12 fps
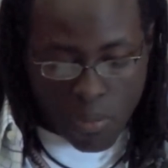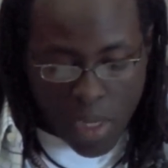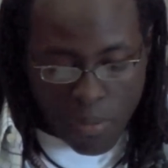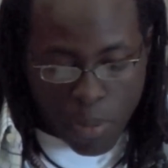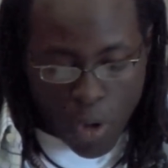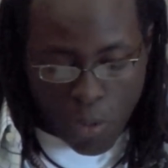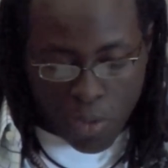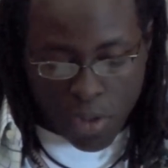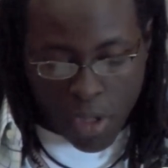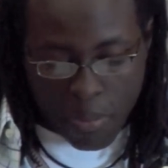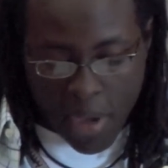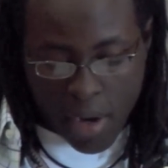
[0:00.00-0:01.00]
We both
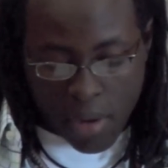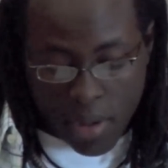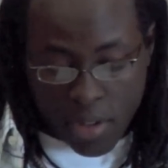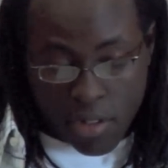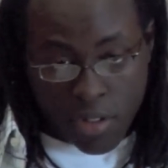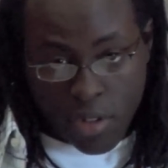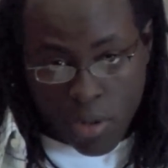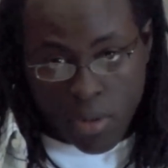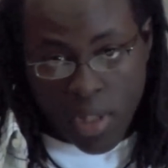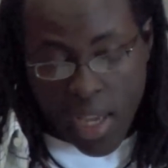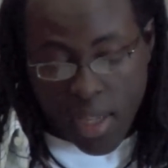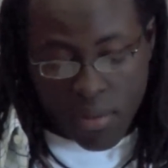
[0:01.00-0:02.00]
look better under the dull
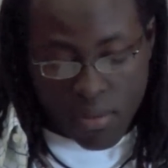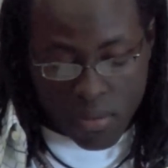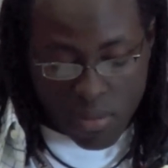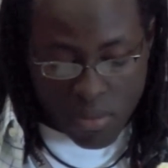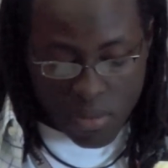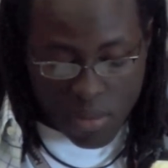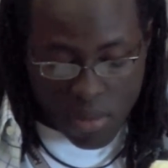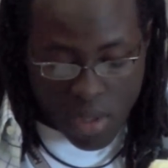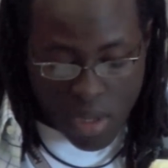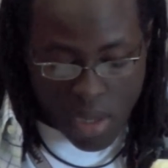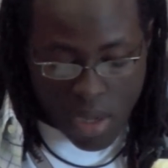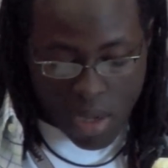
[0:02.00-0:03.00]
light.
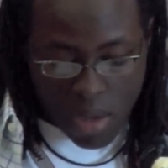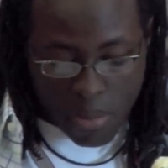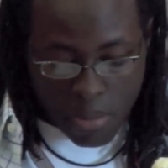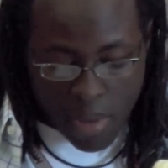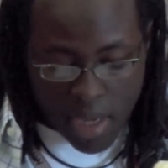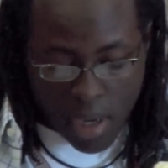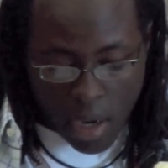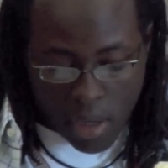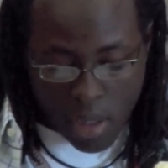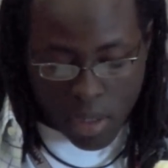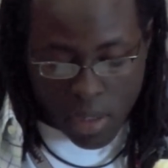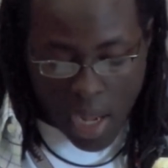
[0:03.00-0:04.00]
My
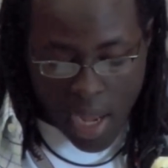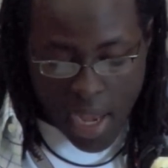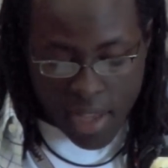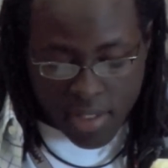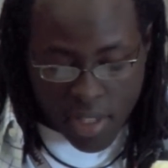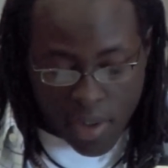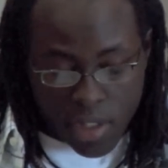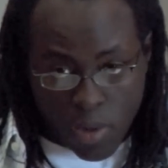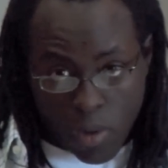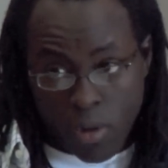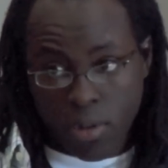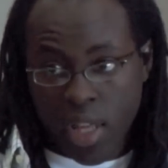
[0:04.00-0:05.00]
dark-colored eyes staring
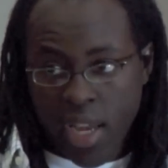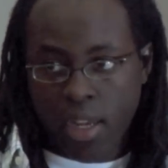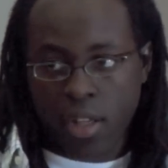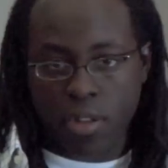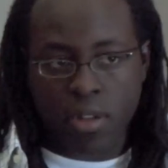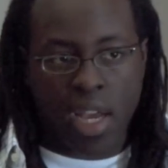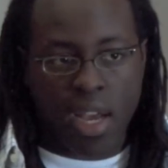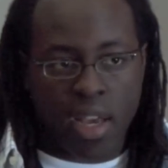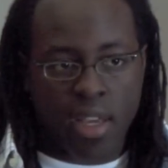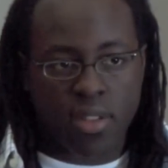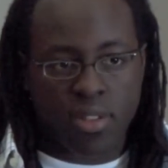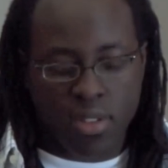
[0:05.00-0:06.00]
into her light-colored
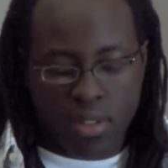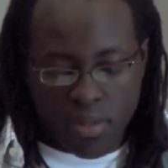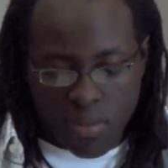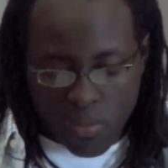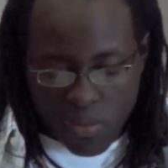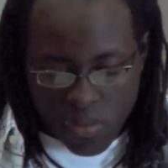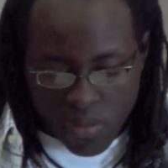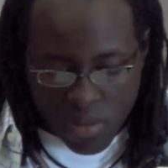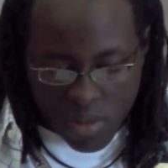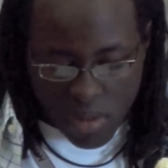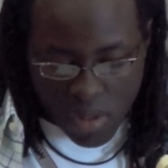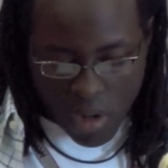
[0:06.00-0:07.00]
eyes.
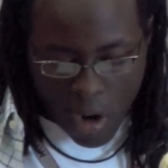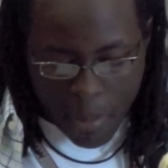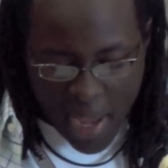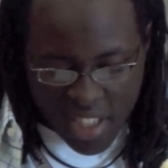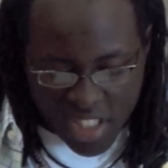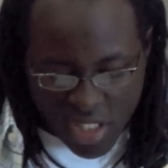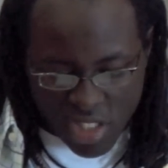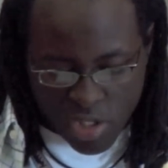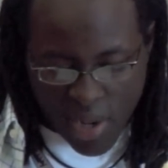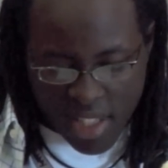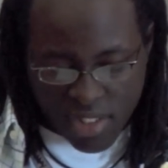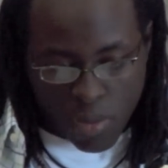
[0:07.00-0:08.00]
Our passion
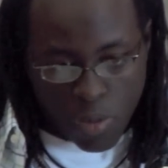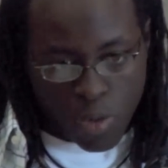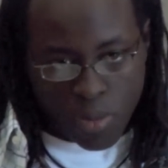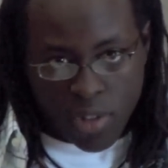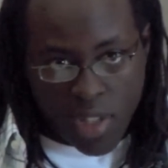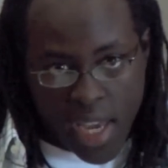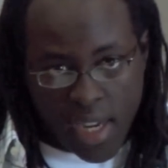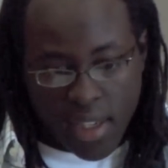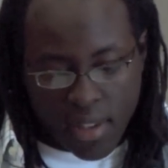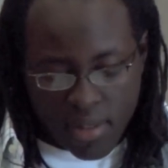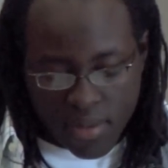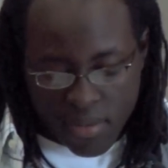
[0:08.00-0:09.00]
contrasts the room's lighting.